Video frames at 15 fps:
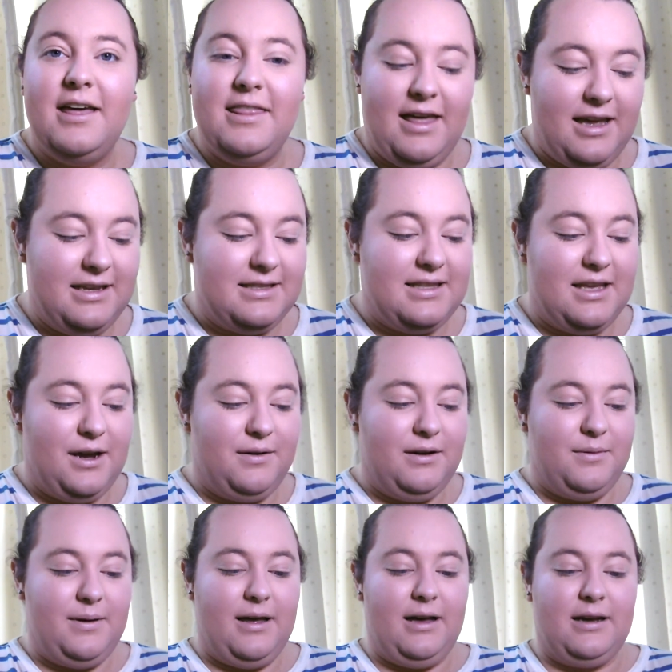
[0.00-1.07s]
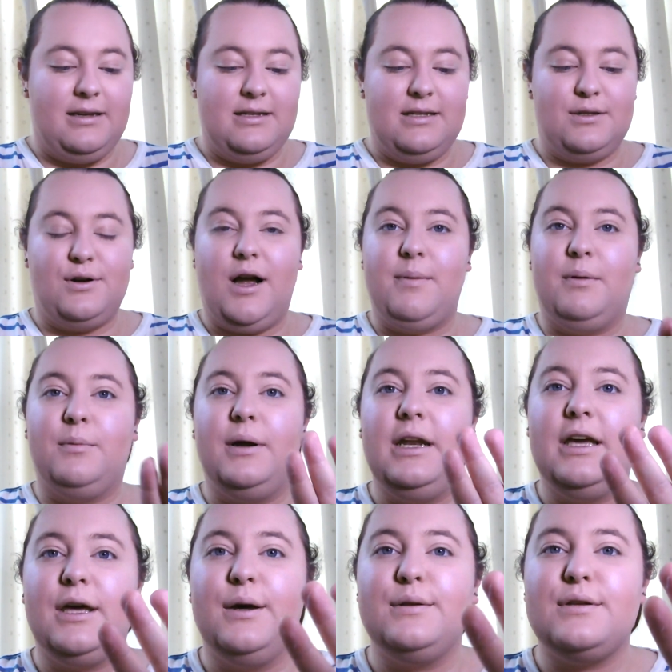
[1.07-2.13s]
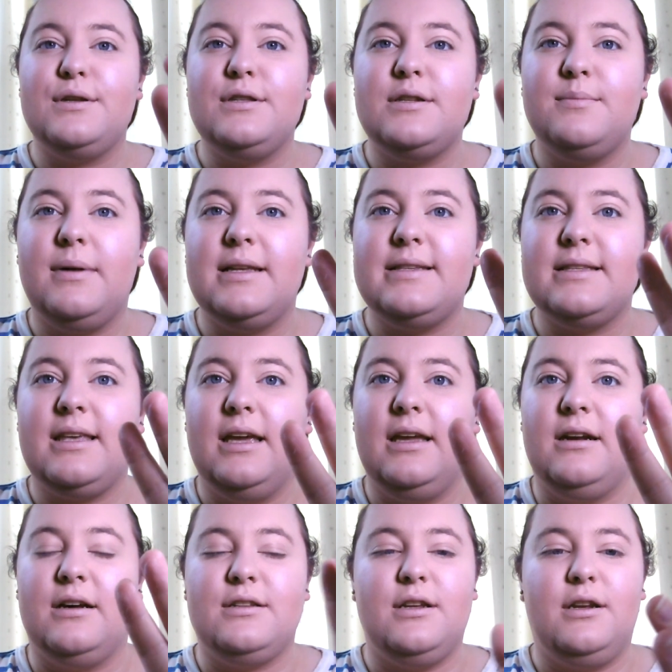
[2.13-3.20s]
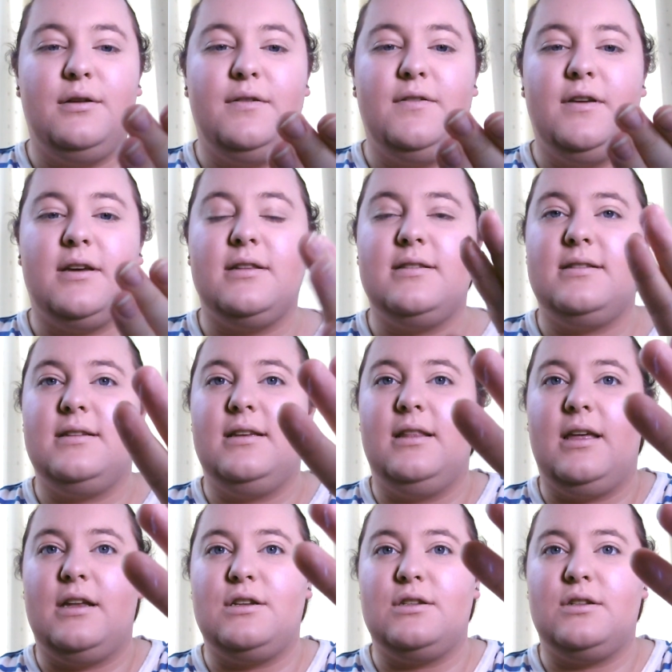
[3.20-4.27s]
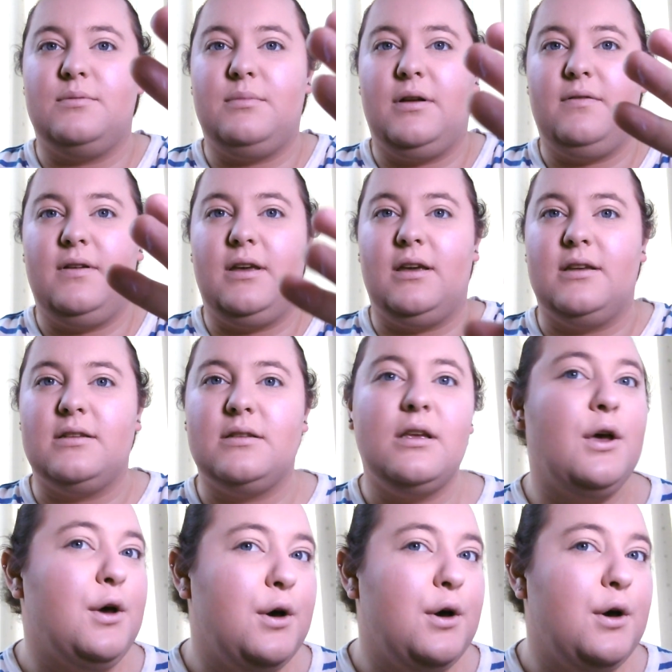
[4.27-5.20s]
That is the only way I can describe it. When it goes onto my skin, I don't know if you can see there, just on my fingers